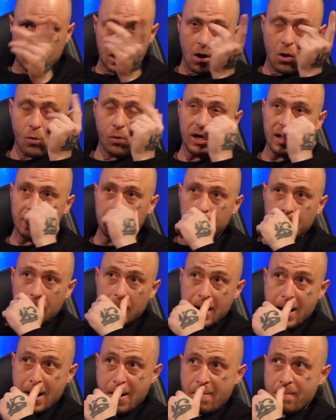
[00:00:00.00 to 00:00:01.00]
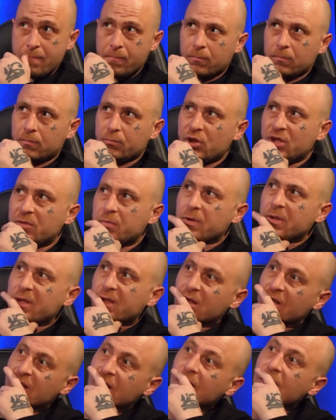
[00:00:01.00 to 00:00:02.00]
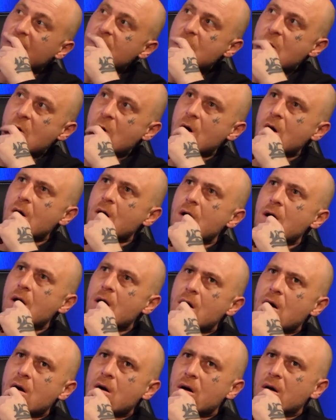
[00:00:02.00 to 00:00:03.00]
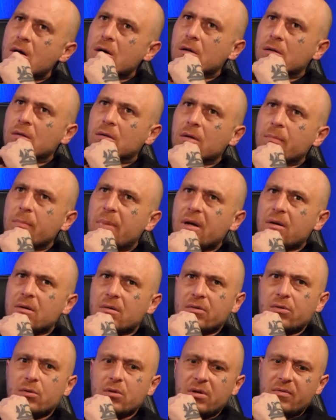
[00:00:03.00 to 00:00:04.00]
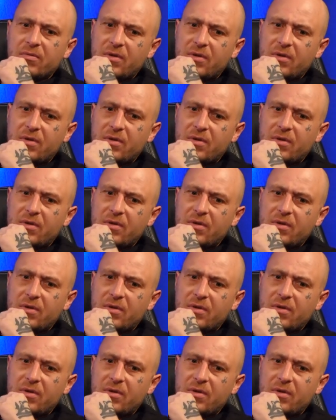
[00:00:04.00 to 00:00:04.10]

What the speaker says: So I went up Brisbane and I battled,